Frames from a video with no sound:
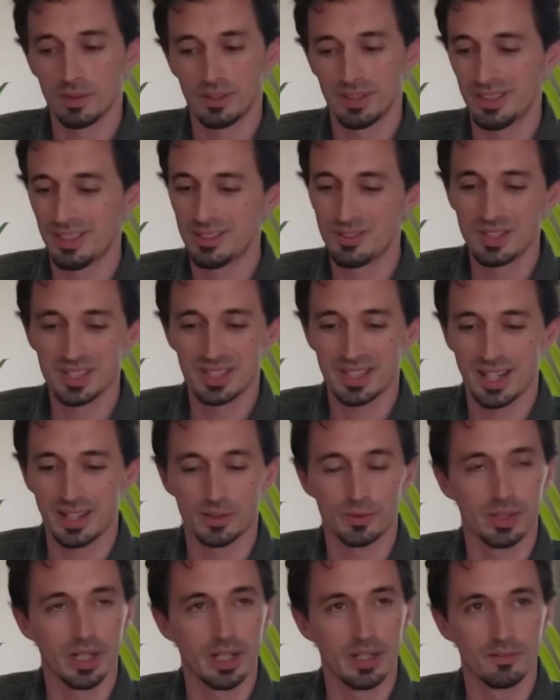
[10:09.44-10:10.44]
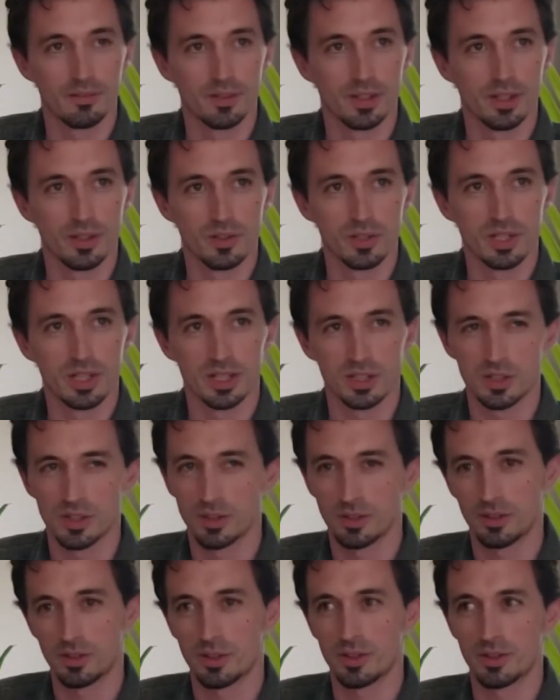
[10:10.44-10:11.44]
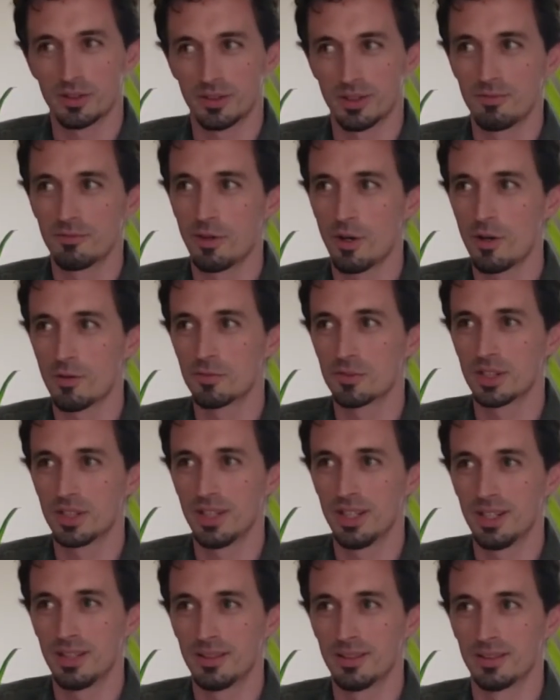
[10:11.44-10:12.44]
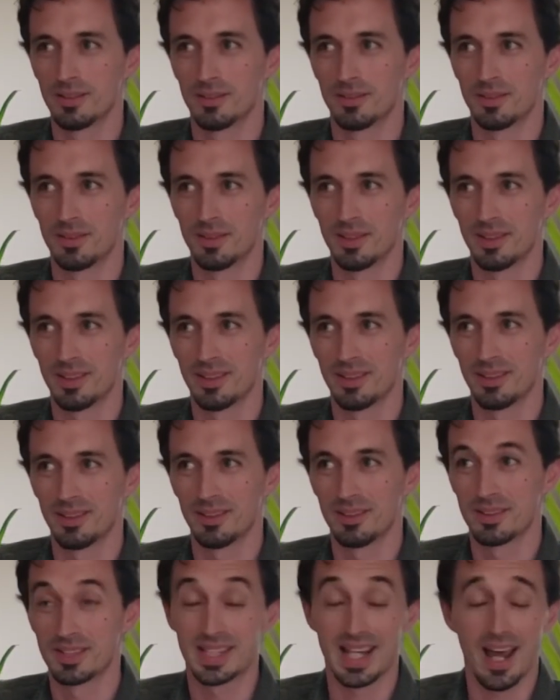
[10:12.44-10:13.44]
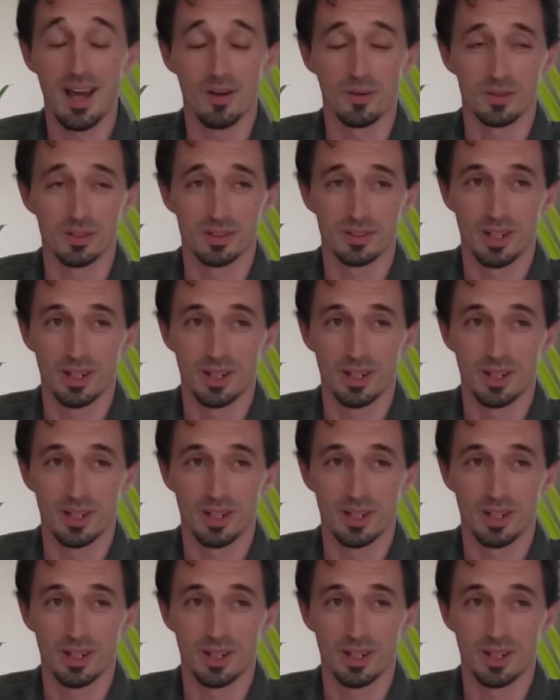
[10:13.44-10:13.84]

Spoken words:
You just get creative in those things. They're involved in sound.